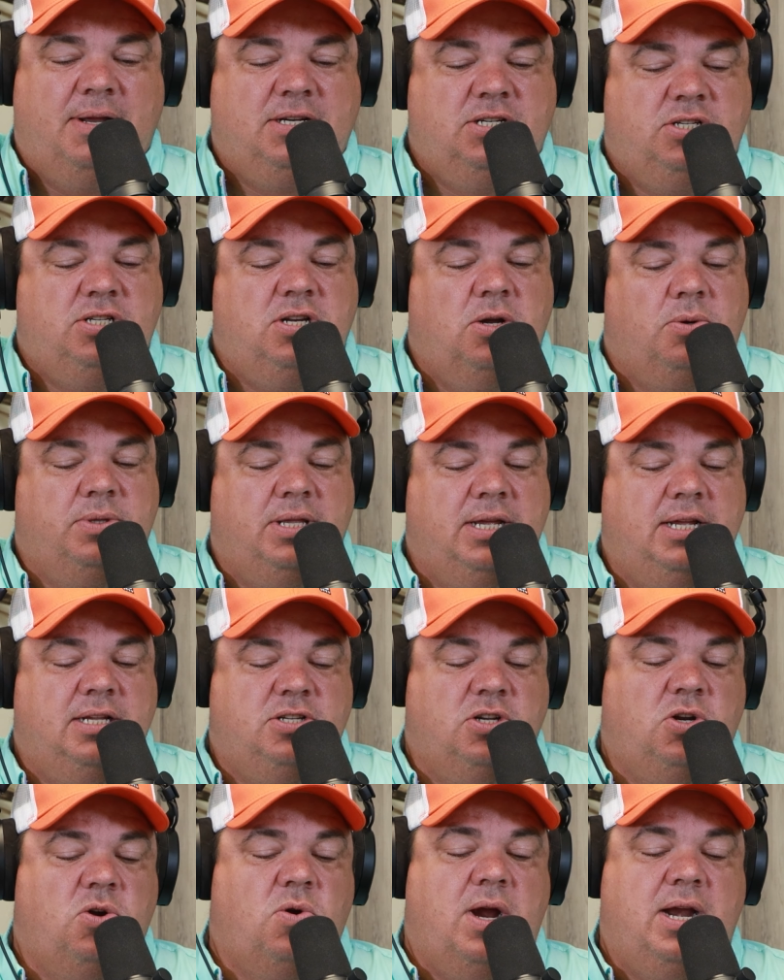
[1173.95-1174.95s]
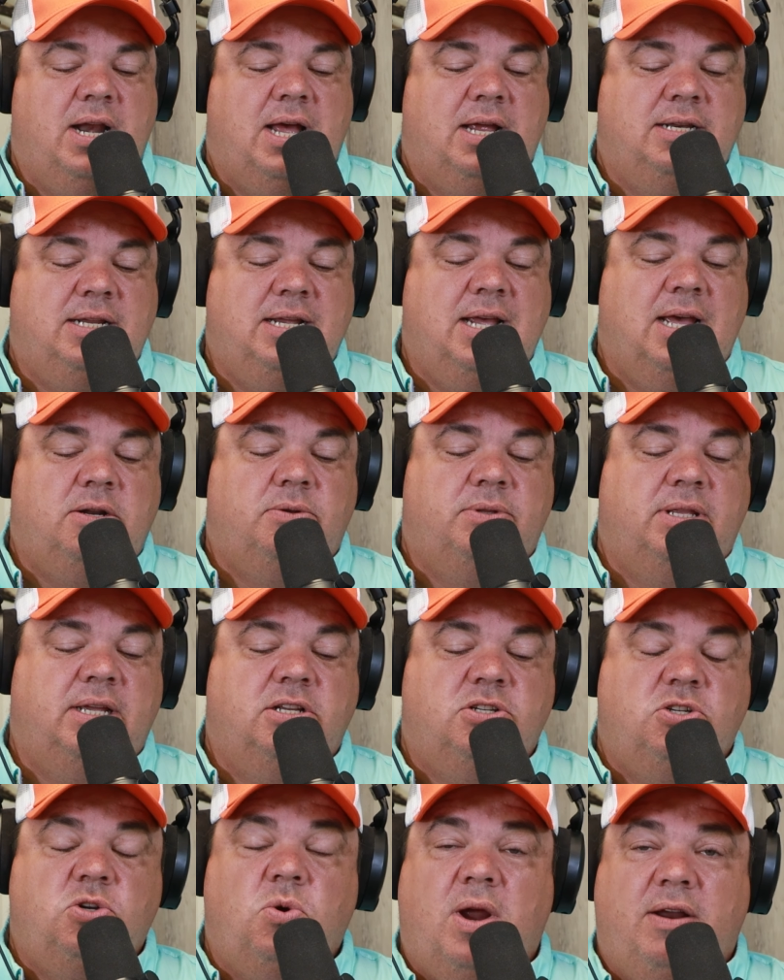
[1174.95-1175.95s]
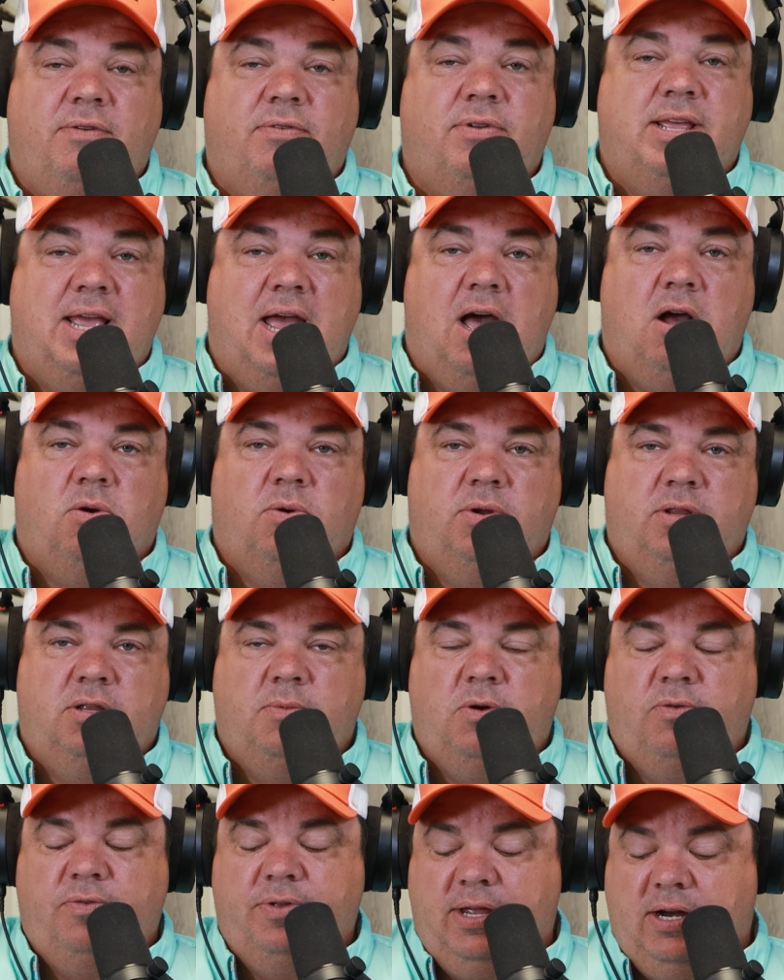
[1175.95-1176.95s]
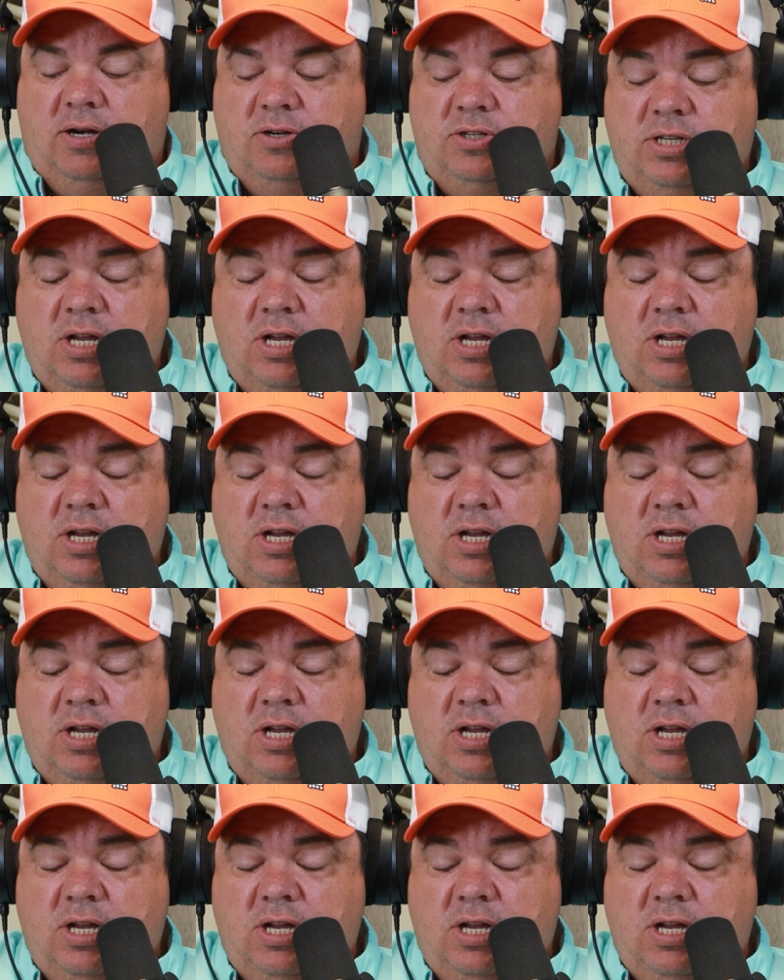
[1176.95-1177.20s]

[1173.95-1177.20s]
I just don't think it's a great idea. I don't think it's great for the algorithm over there.